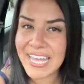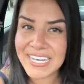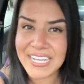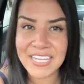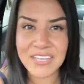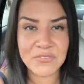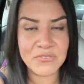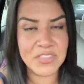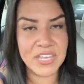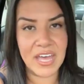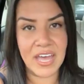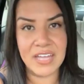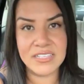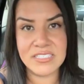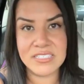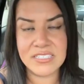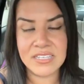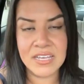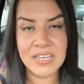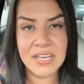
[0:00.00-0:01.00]
any of
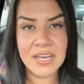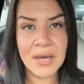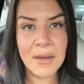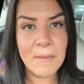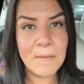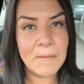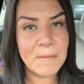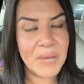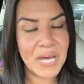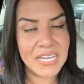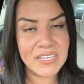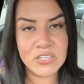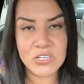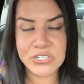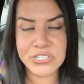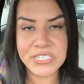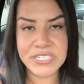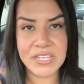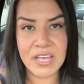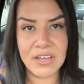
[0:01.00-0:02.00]
that by
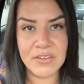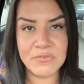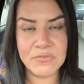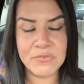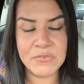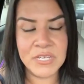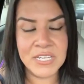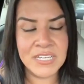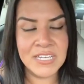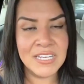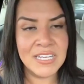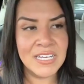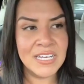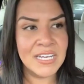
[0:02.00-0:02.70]
yourself.